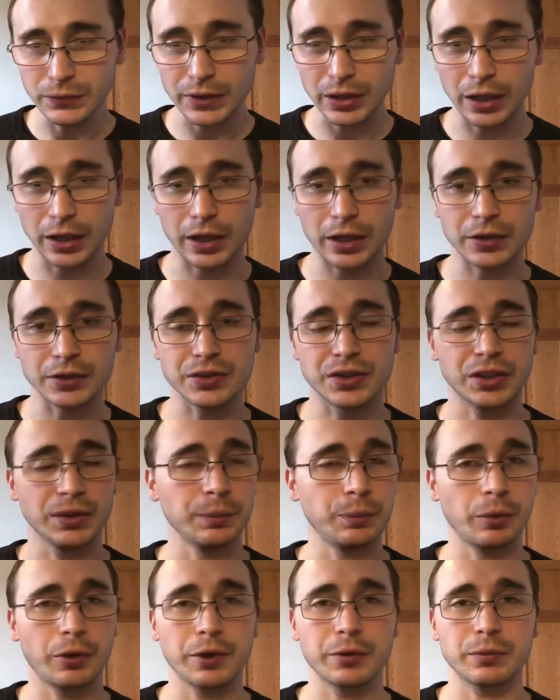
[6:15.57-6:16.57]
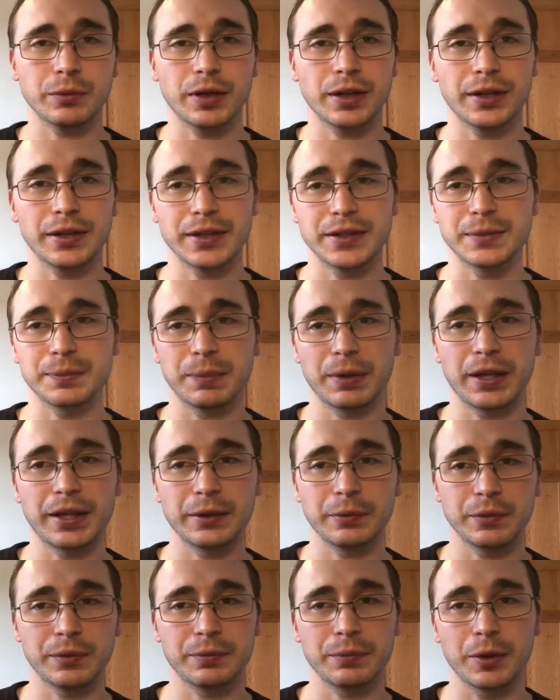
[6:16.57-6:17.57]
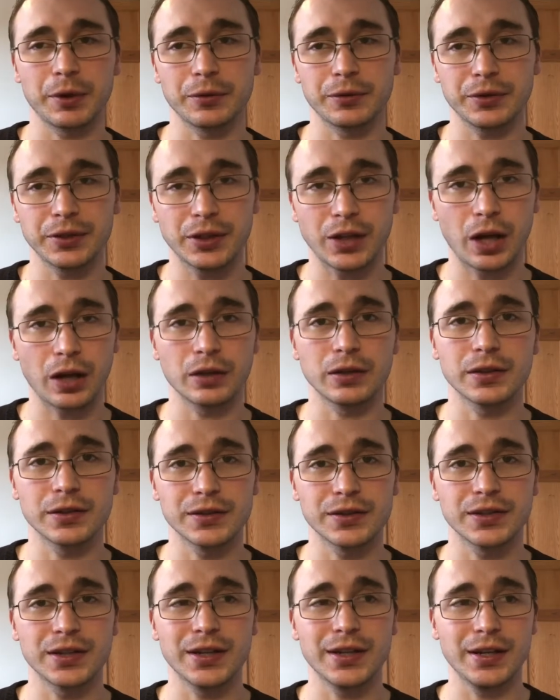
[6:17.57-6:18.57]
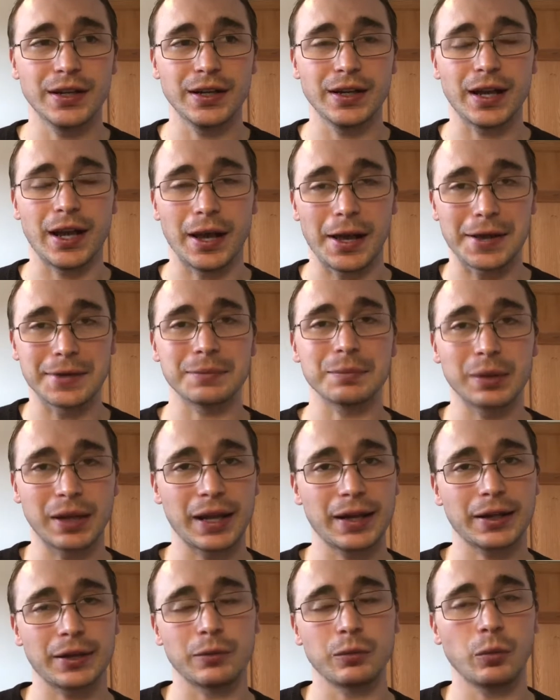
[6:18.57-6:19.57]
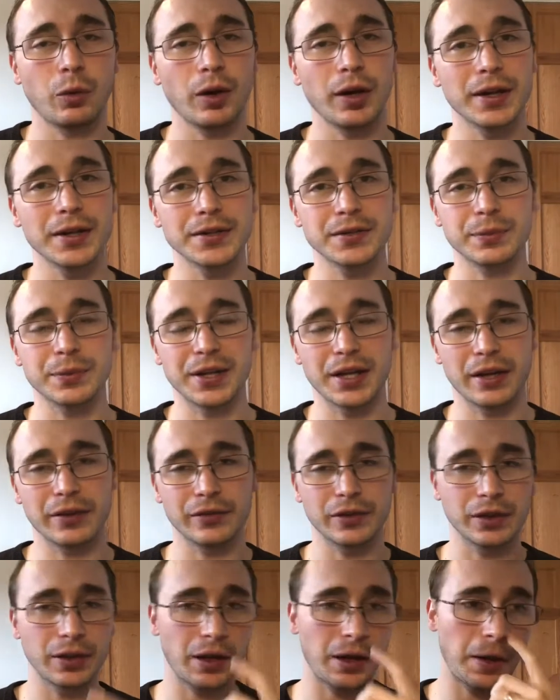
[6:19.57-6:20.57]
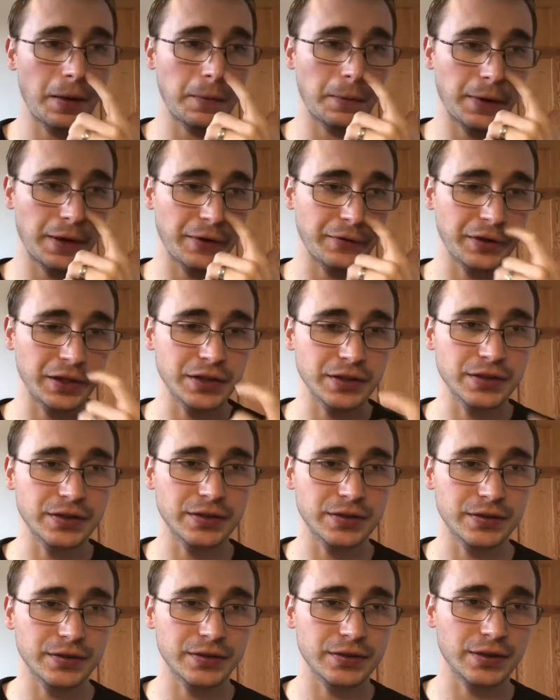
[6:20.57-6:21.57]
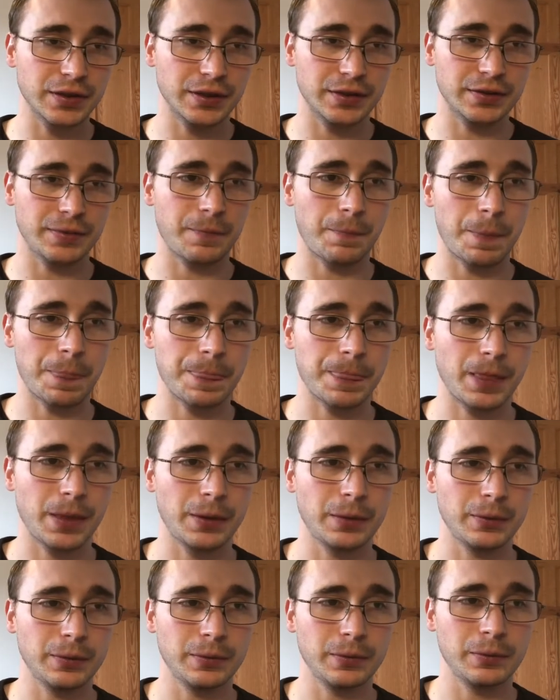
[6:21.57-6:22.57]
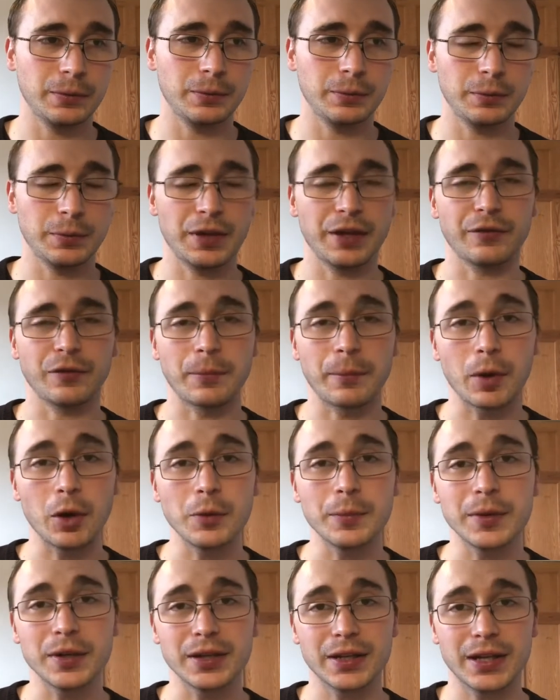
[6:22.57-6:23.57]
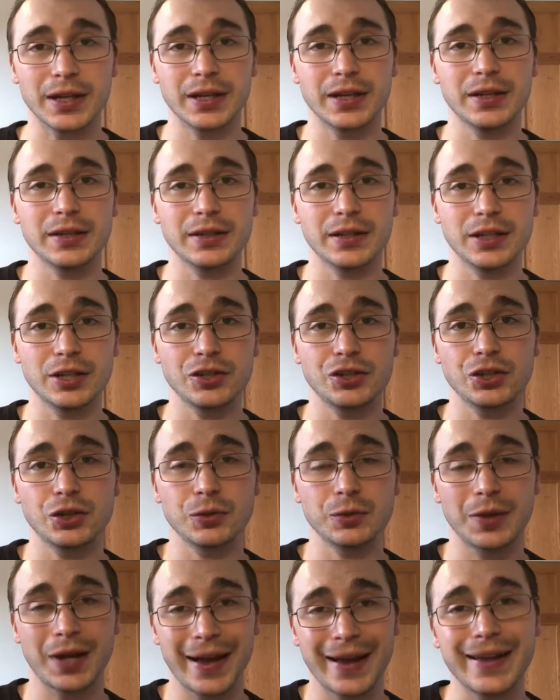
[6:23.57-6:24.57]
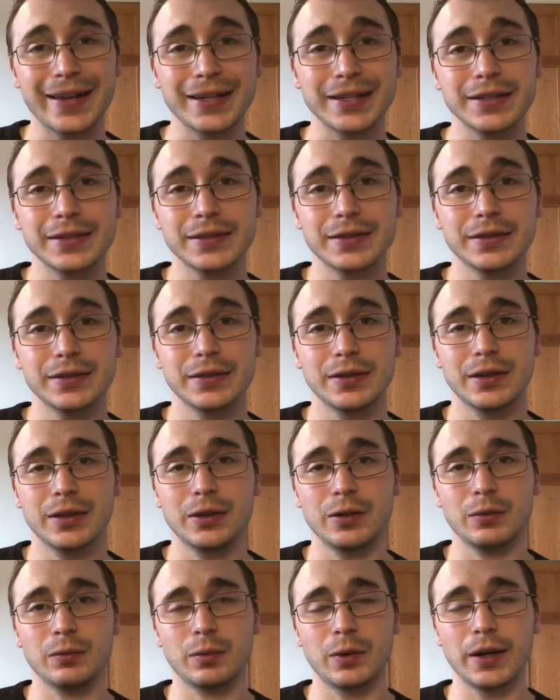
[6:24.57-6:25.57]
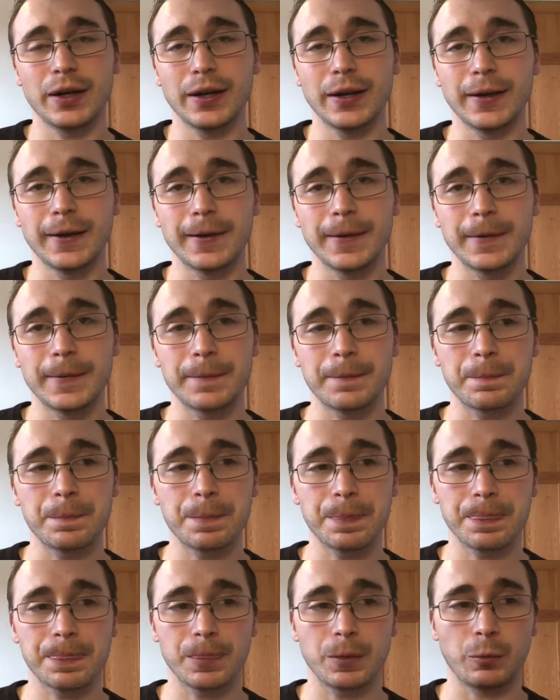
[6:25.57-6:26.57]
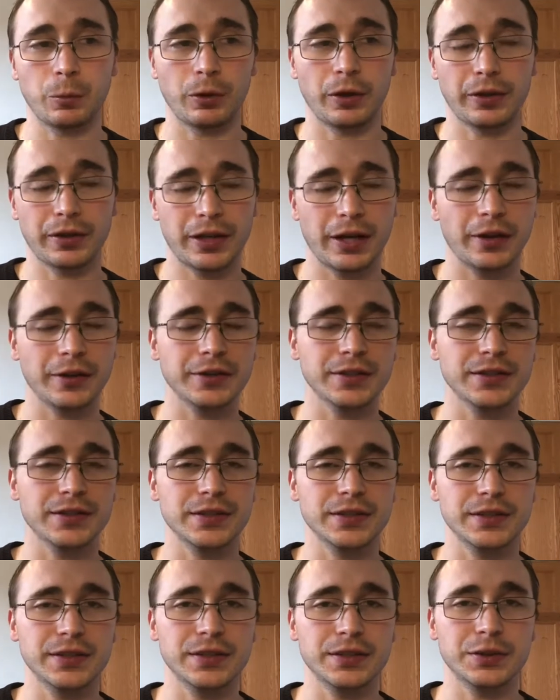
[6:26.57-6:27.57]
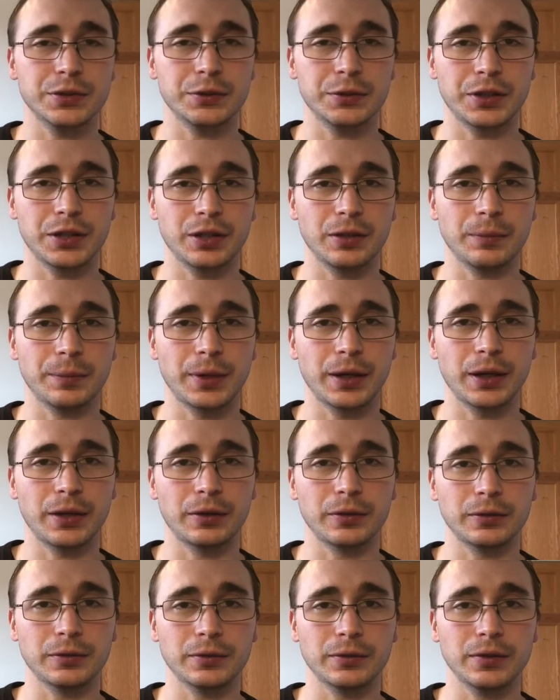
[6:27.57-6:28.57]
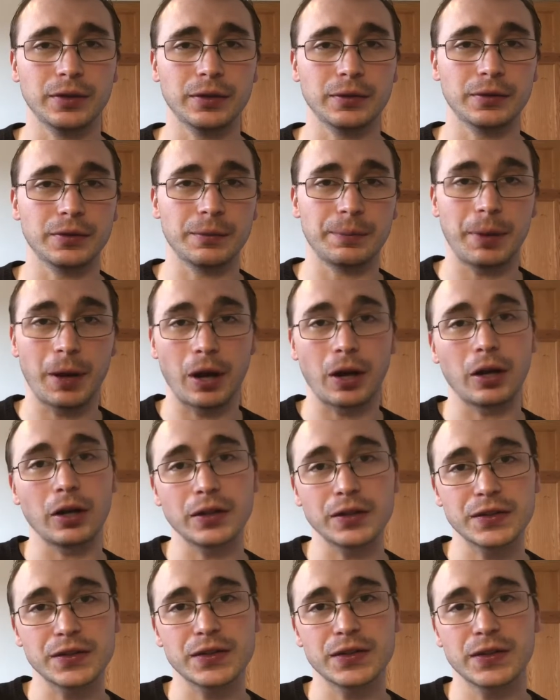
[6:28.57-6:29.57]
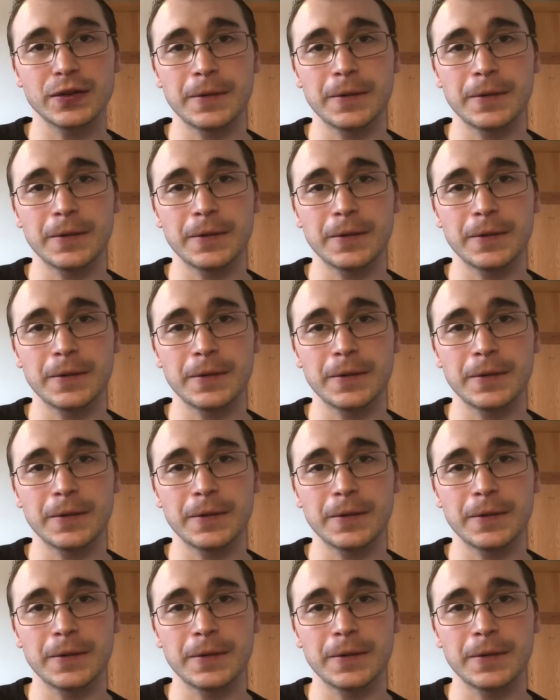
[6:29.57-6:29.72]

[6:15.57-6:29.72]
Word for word: Uh, to the point where he's playing with both colours and black and whites. We have a we have an instance we have a moment in issue eight where one of the characters is, is talking about the past